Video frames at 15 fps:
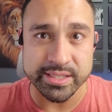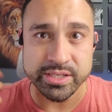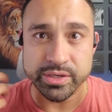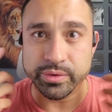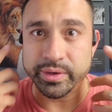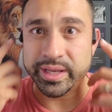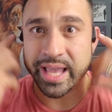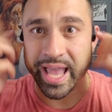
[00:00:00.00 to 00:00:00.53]

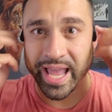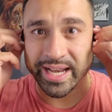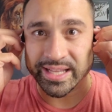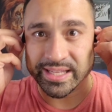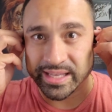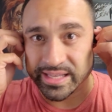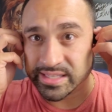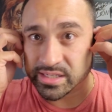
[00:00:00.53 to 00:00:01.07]
to it, and
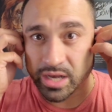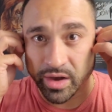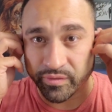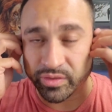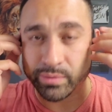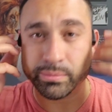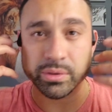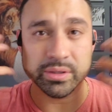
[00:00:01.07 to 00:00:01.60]
it's
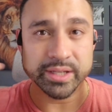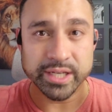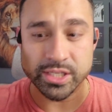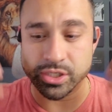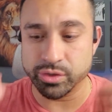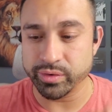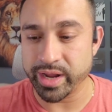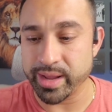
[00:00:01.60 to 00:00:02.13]
comfortable and it's
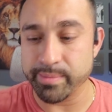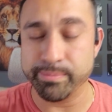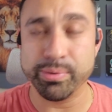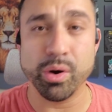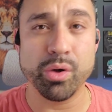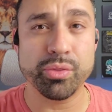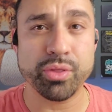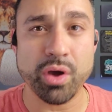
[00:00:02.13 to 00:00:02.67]
great.
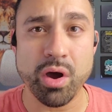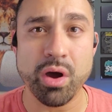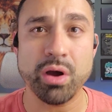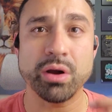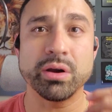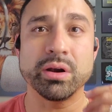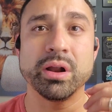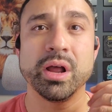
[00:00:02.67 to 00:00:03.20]
Both
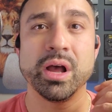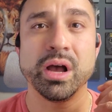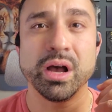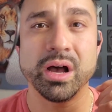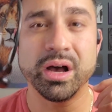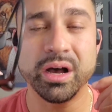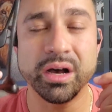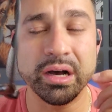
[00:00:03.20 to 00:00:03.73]
are
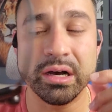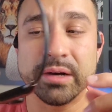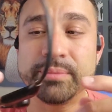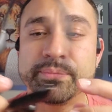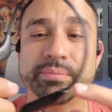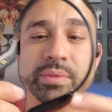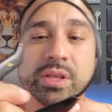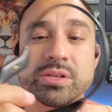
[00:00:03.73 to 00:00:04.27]

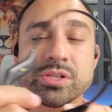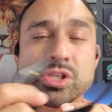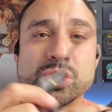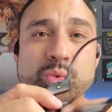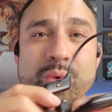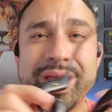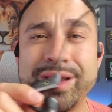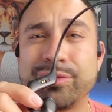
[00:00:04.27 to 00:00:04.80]

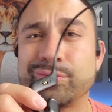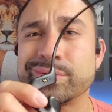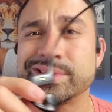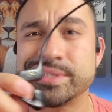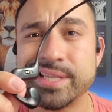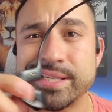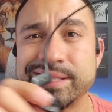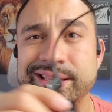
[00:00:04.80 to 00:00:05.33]
sweat
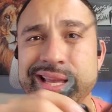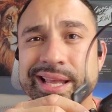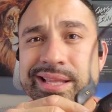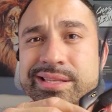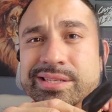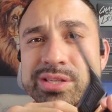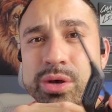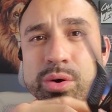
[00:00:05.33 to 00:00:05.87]

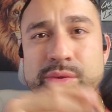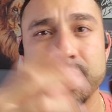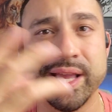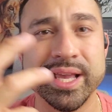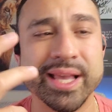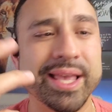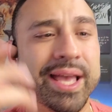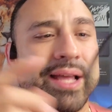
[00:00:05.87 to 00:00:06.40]
resistant, so they
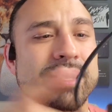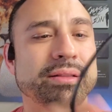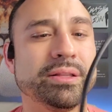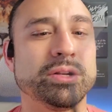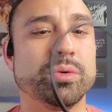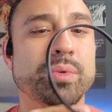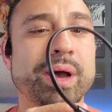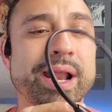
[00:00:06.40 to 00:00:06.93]
could get a
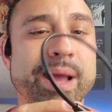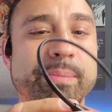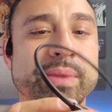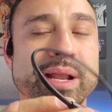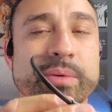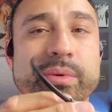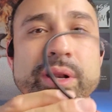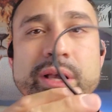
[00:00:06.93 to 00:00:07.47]
little wet. I mean,
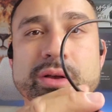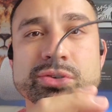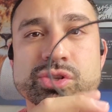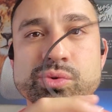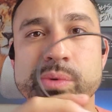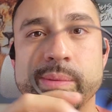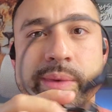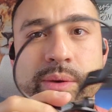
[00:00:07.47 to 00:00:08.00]
I wouldn't go
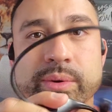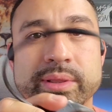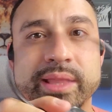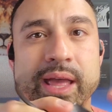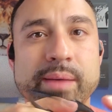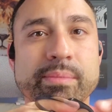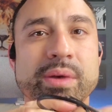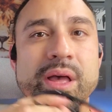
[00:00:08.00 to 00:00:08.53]
swimming with
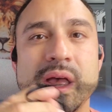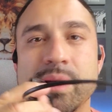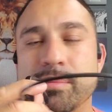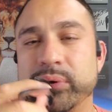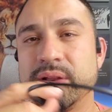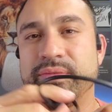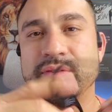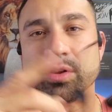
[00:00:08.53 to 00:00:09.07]
them,
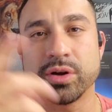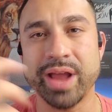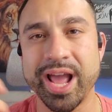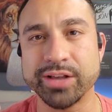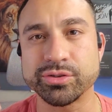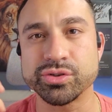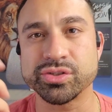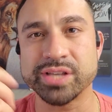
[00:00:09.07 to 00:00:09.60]
but if you're
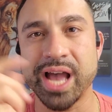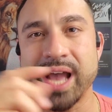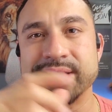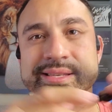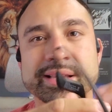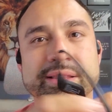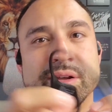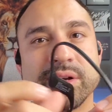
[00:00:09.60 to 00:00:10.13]

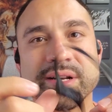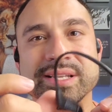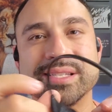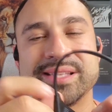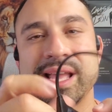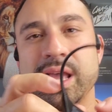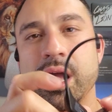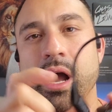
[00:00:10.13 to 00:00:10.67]
exercising, they're gonna
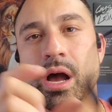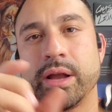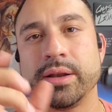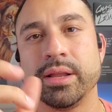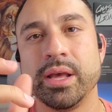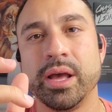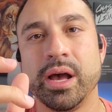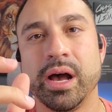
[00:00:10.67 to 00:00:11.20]
stay on.
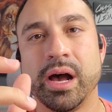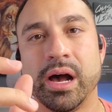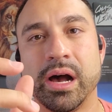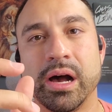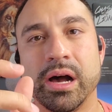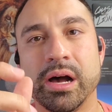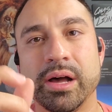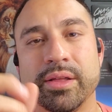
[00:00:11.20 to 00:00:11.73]

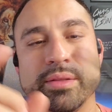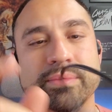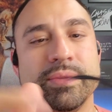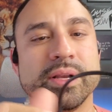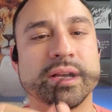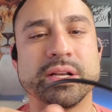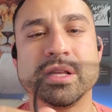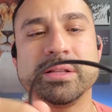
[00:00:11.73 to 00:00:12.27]

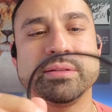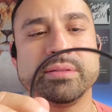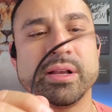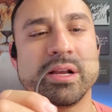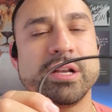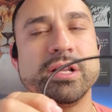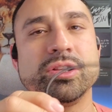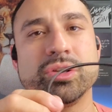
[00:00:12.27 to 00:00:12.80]
They're
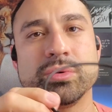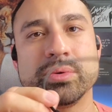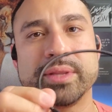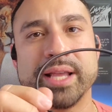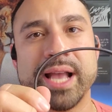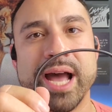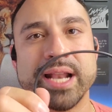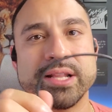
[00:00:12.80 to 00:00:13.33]
gonna do what
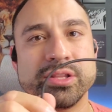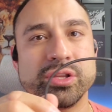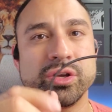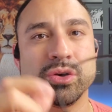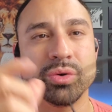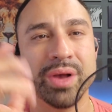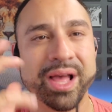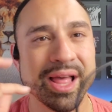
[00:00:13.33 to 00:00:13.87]
they gotta
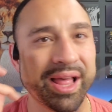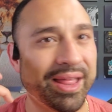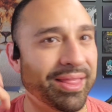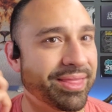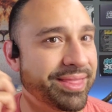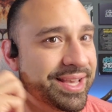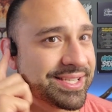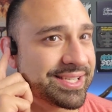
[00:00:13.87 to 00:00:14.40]
do.
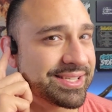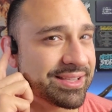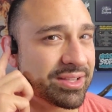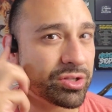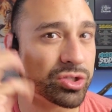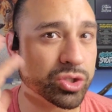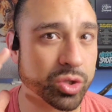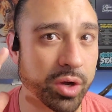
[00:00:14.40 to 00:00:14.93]
This is a
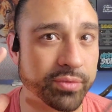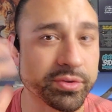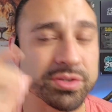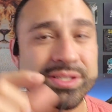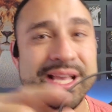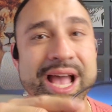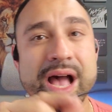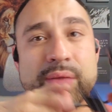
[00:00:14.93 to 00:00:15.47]
little softer
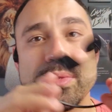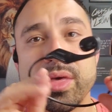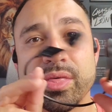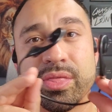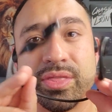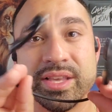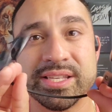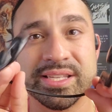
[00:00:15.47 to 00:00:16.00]
sound.
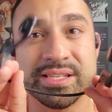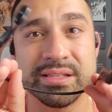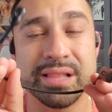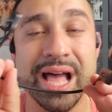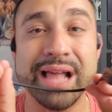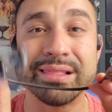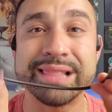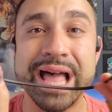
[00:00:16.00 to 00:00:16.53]
This is a
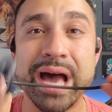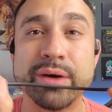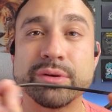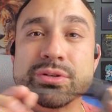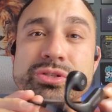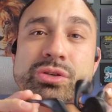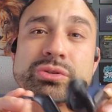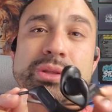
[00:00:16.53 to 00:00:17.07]
lot
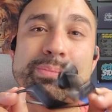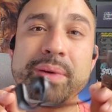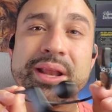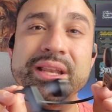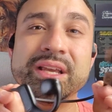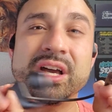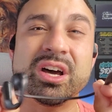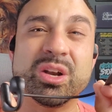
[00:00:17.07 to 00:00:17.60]
louder. So
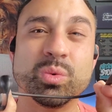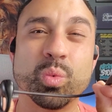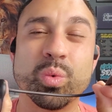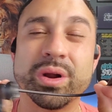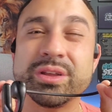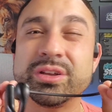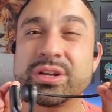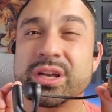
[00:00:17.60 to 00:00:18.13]
depending on
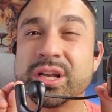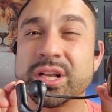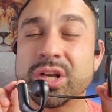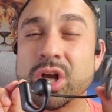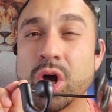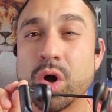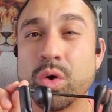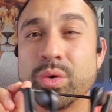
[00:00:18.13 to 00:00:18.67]
where you're gonna
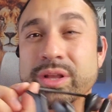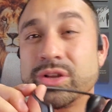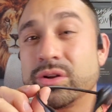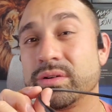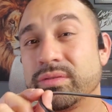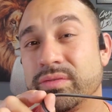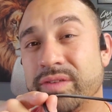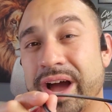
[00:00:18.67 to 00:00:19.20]
go in your
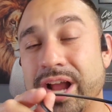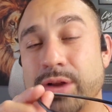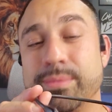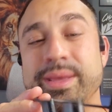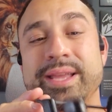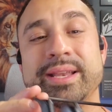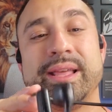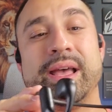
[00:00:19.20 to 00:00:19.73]

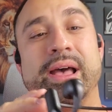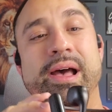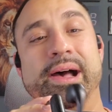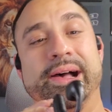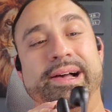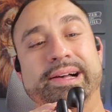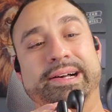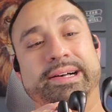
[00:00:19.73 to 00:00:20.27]
environment,
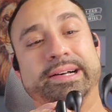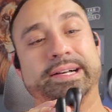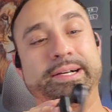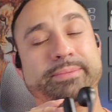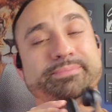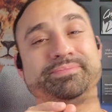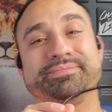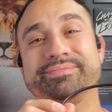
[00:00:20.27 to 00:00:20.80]

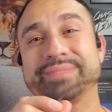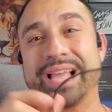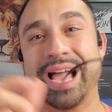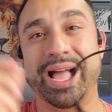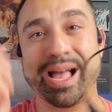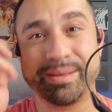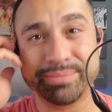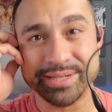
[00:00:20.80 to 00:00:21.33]
I'm
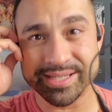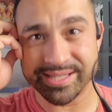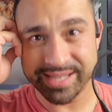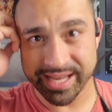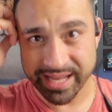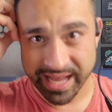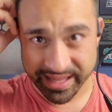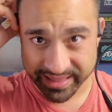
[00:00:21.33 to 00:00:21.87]
gonna
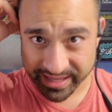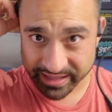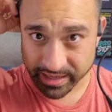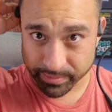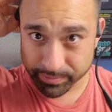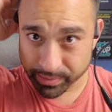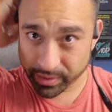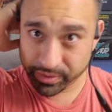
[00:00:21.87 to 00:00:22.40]
say I think they're
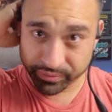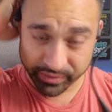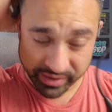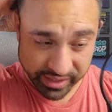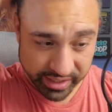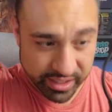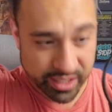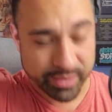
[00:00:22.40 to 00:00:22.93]
both
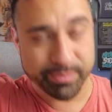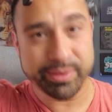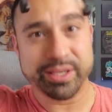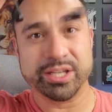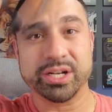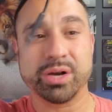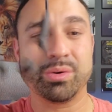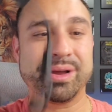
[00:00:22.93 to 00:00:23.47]
really good. But
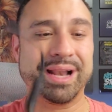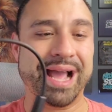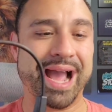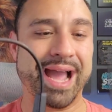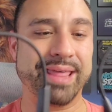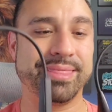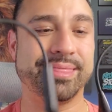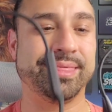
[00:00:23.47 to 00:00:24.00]
you know what?
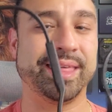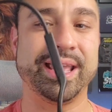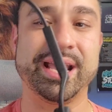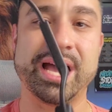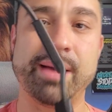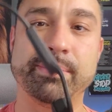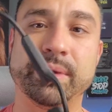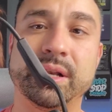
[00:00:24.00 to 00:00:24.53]
I think
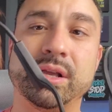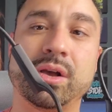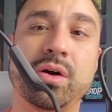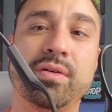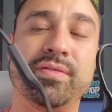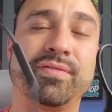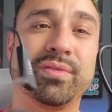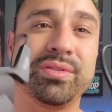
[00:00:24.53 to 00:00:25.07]
I'm gonna
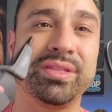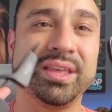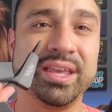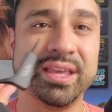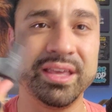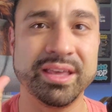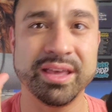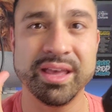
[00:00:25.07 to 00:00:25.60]
go for
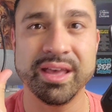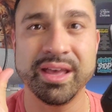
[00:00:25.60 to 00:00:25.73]
the